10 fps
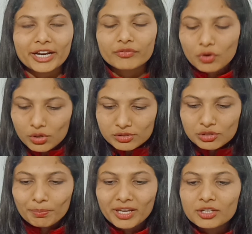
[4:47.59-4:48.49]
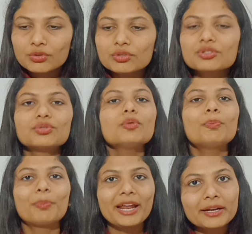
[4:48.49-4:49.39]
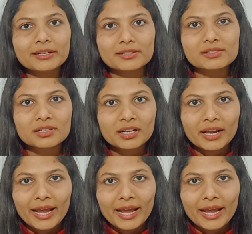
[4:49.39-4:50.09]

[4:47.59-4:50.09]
It will also make you to do practice.